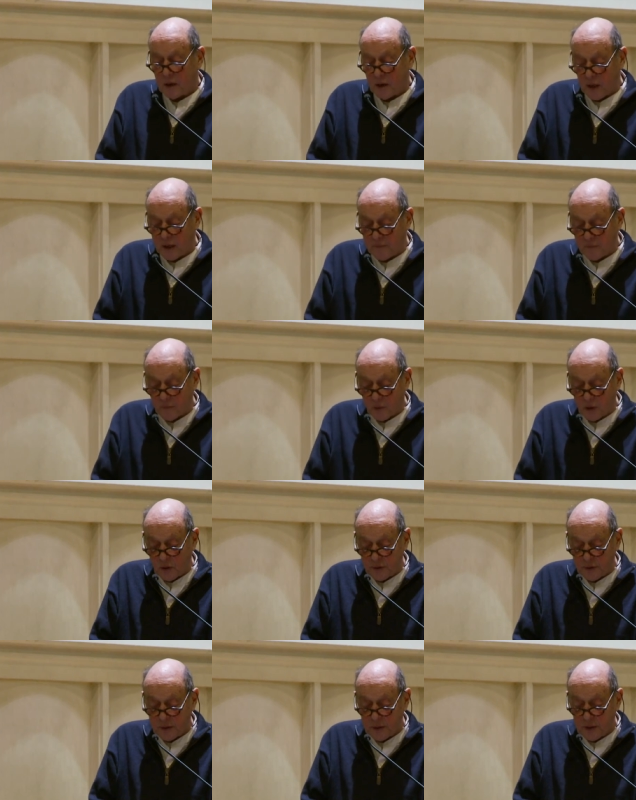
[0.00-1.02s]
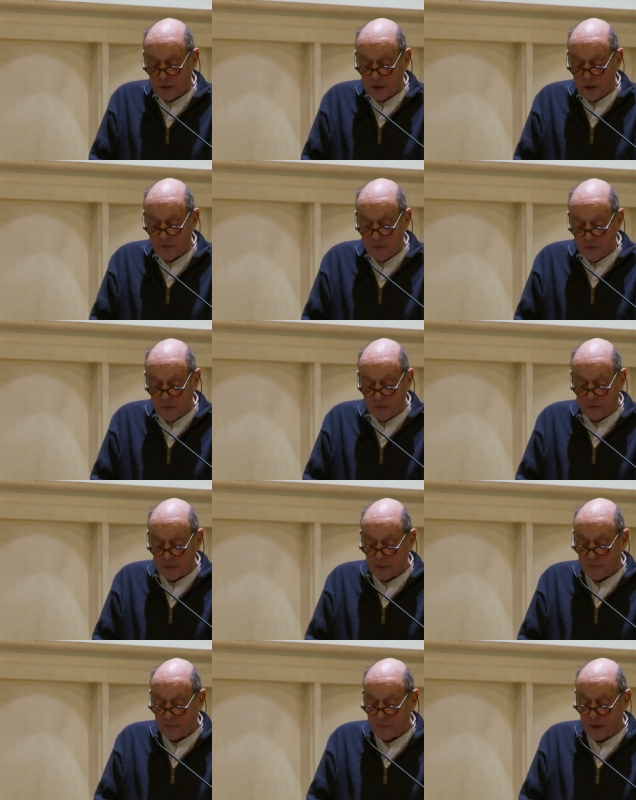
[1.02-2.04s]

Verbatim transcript: life world of the river.